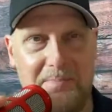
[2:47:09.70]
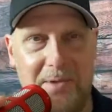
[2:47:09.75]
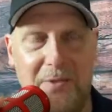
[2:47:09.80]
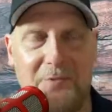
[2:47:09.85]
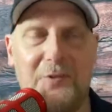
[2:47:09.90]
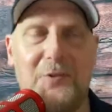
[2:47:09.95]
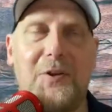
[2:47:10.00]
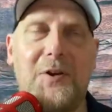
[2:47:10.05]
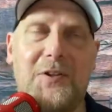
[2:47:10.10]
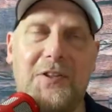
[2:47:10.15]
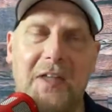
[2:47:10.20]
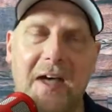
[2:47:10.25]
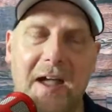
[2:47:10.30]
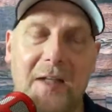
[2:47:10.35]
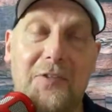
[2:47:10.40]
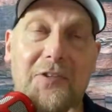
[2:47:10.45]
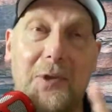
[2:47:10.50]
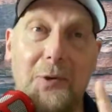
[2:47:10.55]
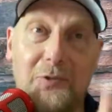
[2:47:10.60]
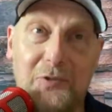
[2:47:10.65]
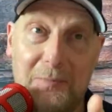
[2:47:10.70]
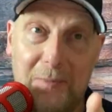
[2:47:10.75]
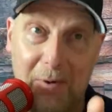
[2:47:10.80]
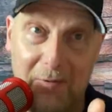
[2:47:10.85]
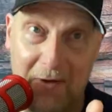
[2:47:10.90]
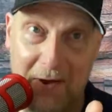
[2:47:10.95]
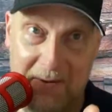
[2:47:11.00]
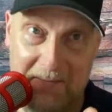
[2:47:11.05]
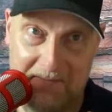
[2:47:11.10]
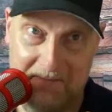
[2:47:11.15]
Bid you good night until
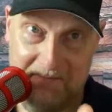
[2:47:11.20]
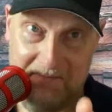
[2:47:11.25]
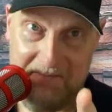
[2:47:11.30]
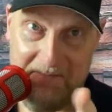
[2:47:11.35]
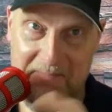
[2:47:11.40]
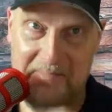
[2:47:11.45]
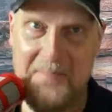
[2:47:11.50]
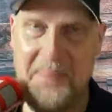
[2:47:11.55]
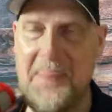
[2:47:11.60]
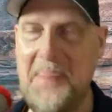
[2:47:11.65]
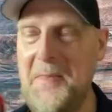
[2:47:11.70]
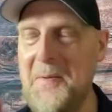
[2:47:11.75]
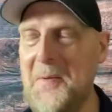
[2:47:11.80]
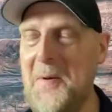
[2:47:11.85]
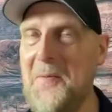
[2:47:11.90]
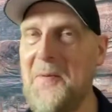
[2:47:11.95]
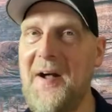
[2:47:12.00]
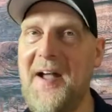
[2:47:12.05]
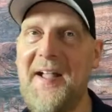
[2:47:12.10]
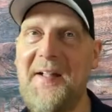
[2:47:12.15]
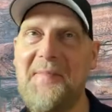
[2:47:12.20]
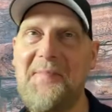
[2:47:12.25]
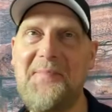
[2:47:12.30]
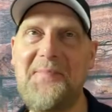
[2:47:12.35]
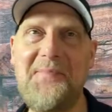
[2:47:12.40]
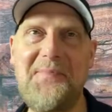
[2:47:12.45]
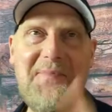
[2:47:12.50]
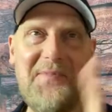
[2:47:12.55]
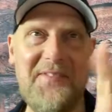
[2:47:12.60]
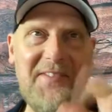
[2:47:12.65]
tomorrow. All right.
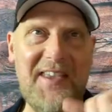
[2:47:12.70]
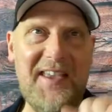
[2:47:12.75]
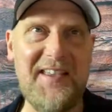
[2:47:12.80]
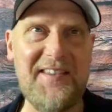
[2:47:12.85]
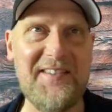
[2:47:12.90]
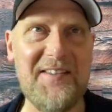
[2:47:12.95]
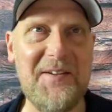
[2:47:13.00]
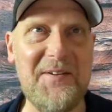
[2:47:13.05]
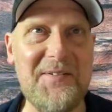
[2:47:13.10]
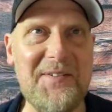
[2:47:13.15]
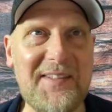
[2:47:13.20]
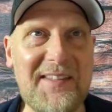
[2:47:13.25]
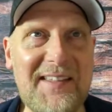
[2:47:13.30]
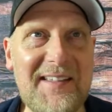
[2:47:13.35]
See you soon.